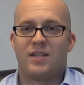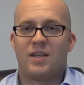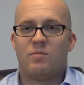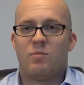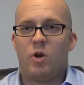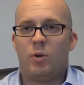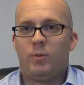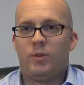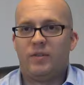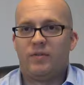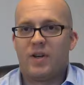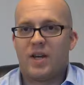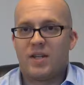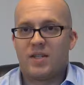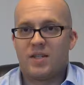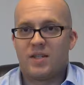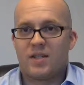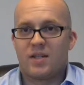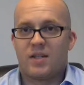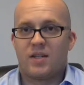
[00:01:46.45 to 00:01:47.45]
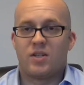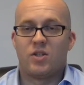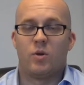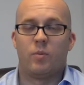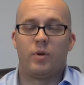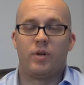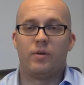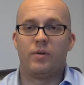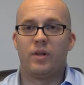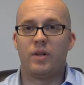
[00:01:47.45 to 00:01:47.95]
on mobile devices because
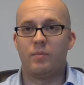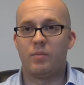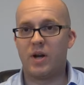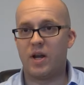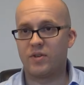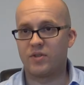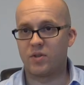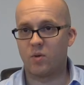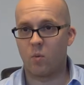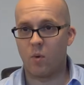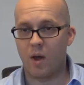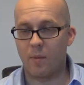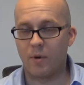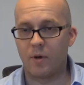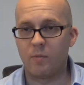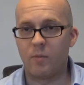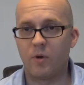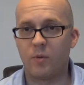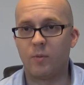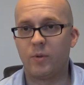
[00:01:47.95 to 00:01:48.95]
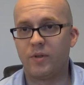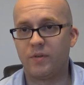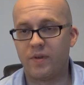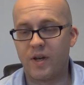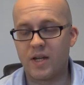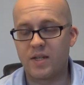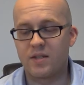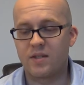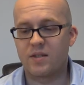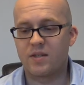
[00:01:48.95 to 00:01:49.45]
nobody really browsed the web on mobile
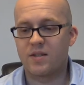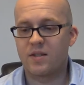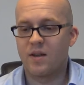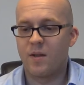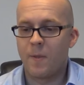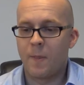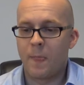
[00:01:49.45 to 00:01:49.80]
devices.